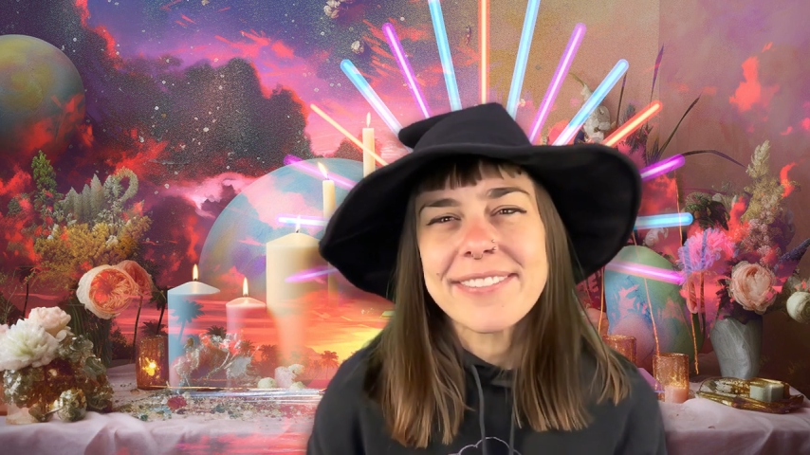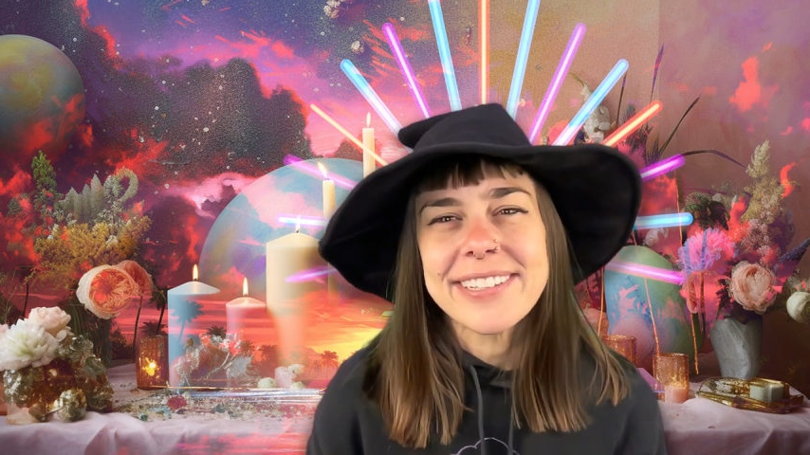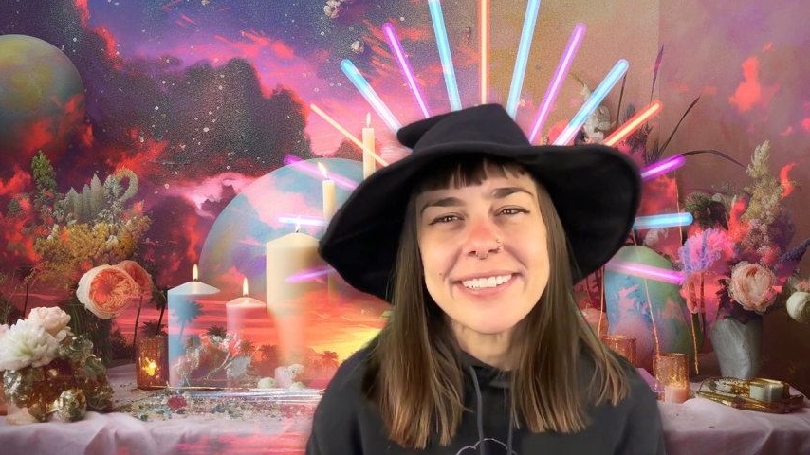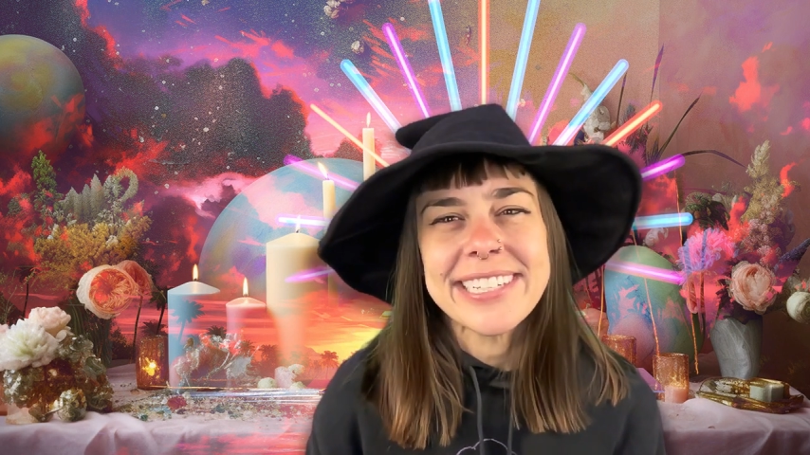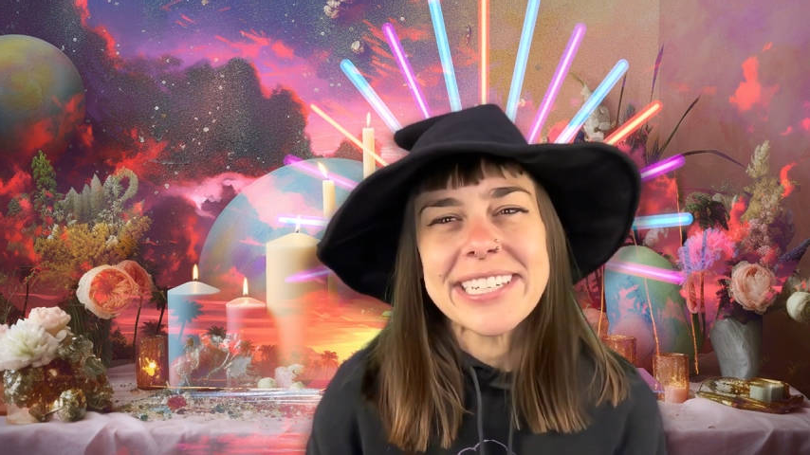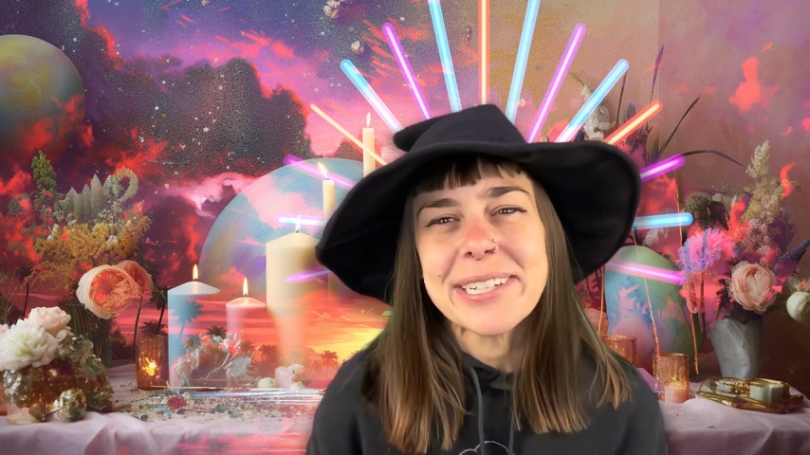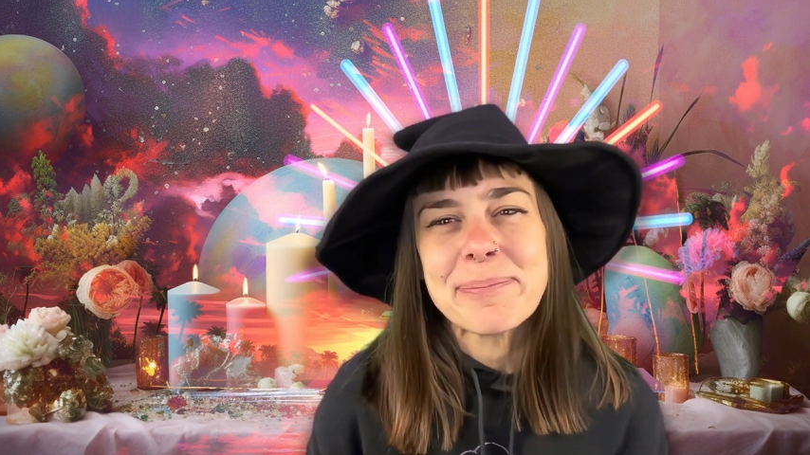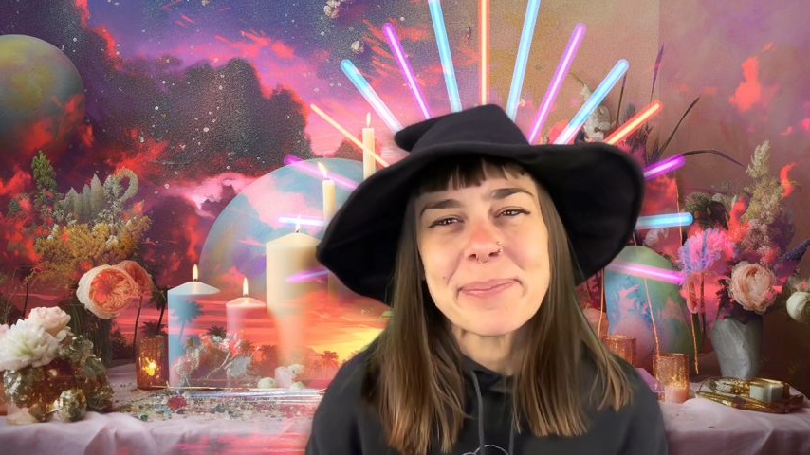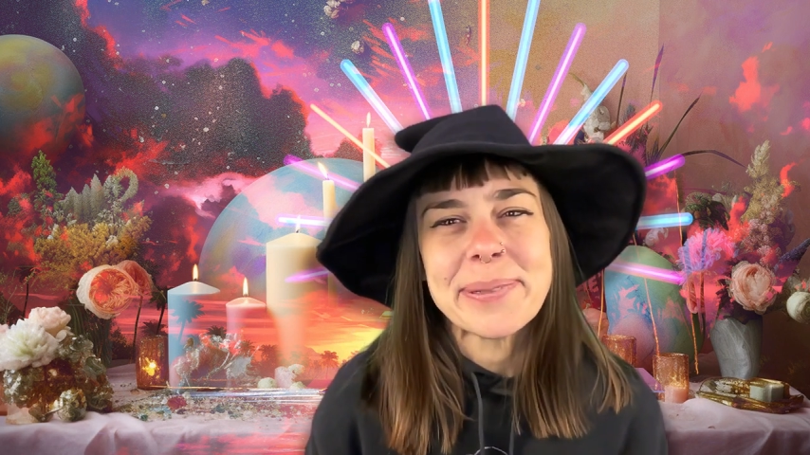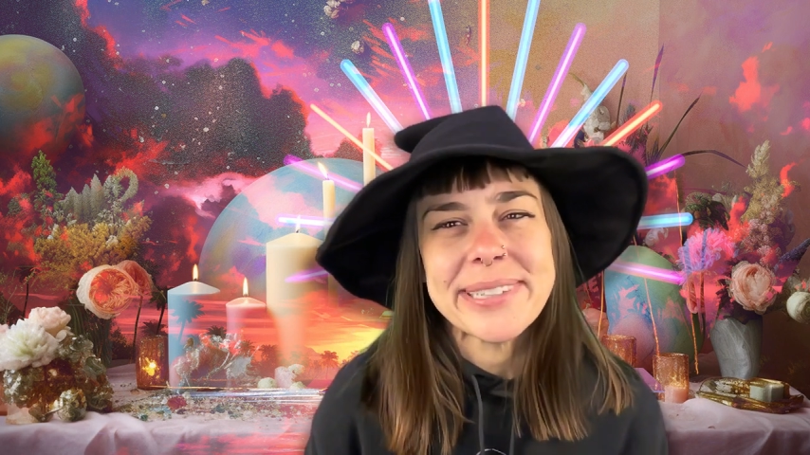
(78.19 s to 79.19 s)
feel
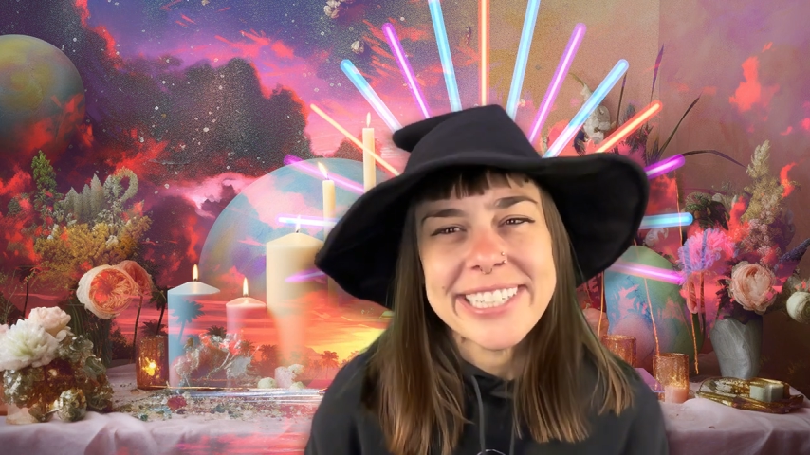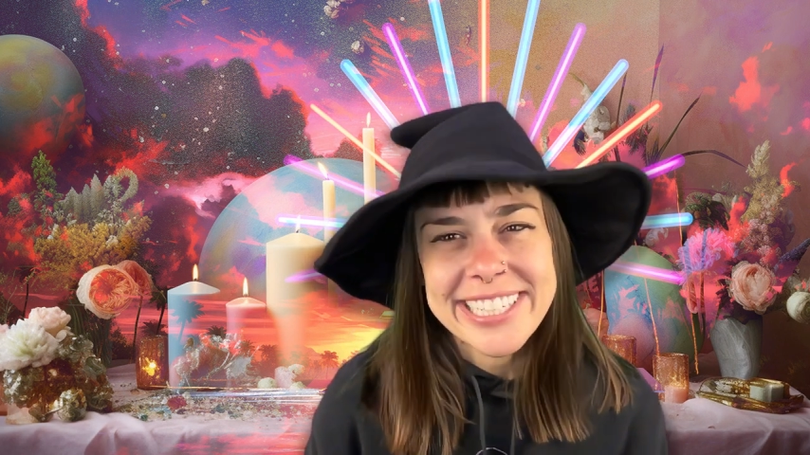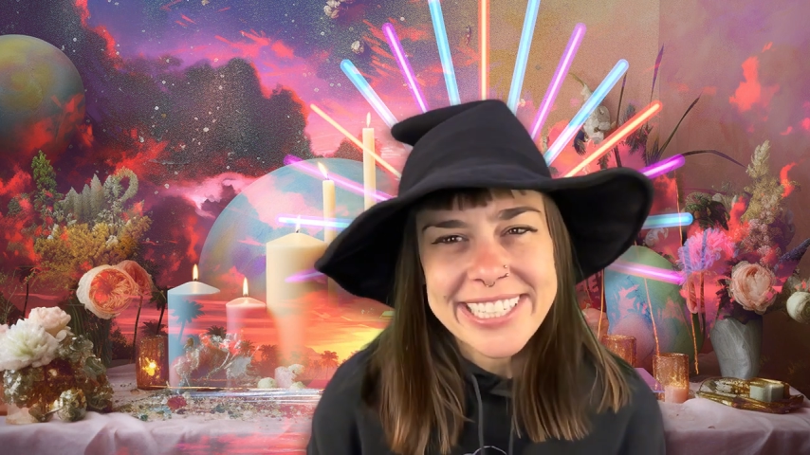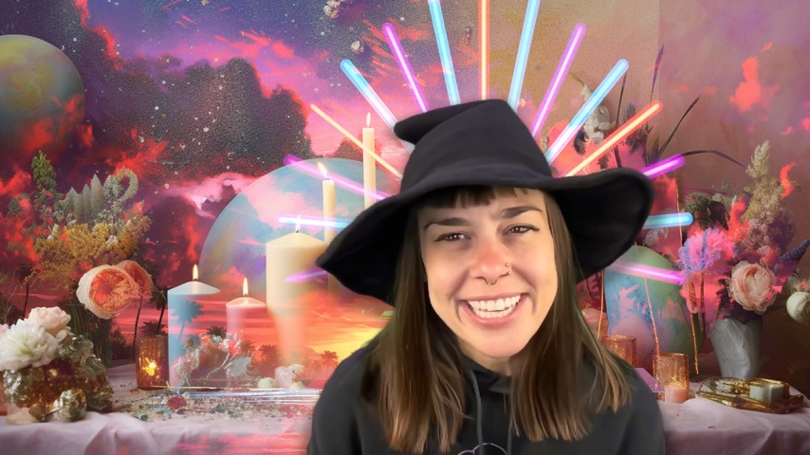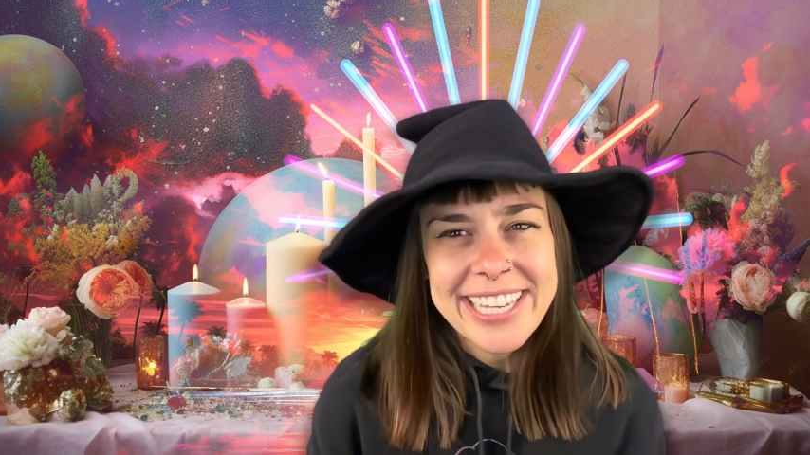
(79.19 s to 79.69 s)
incomplete.